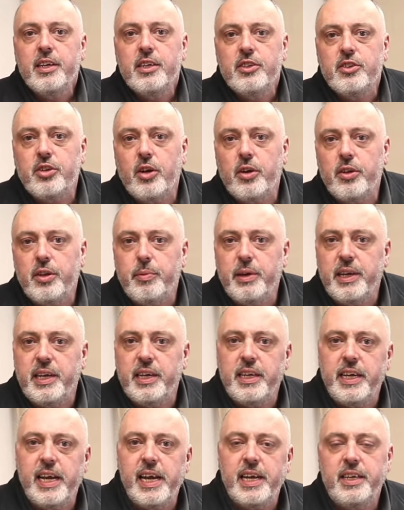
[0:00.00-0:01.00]
so that we
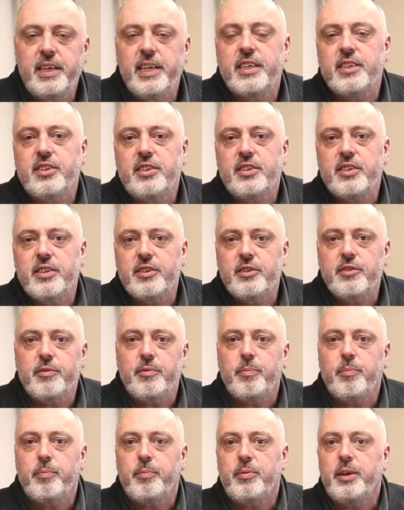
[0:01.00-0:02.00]
can get this
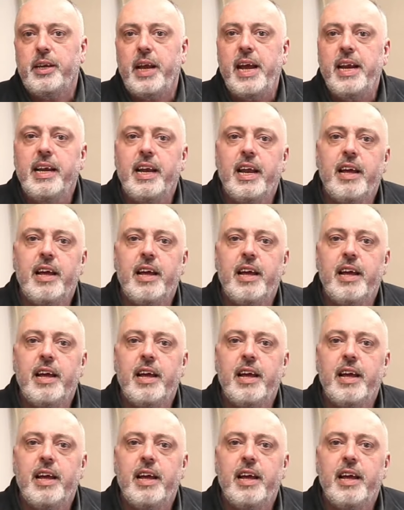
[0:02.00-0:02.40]
dead